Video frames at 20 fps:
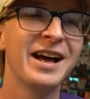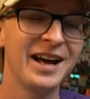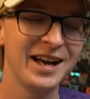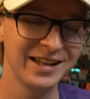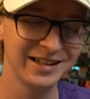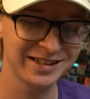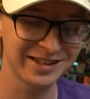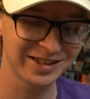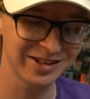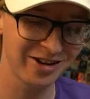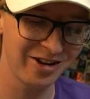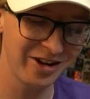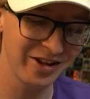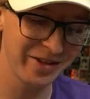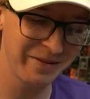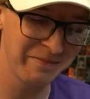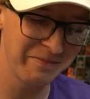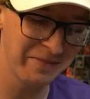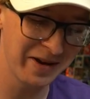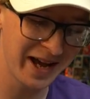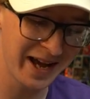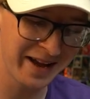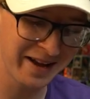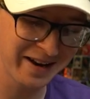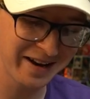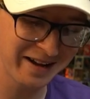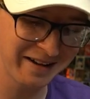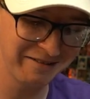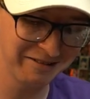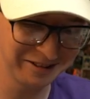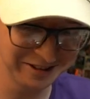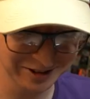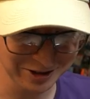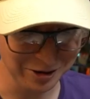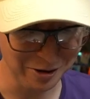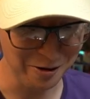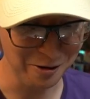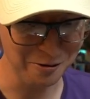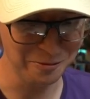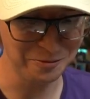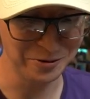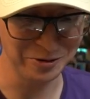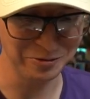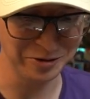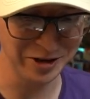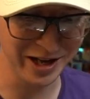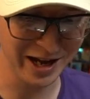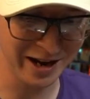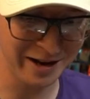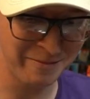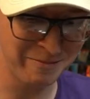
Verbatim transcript: I saw the Matt. I was hoping. We got a